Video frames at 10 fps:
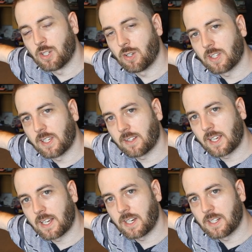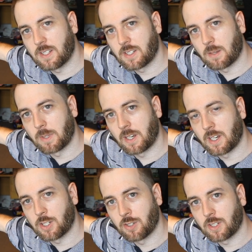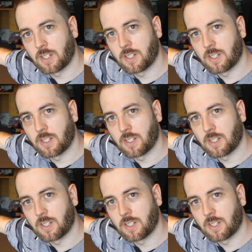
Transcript: Do you think that is something I should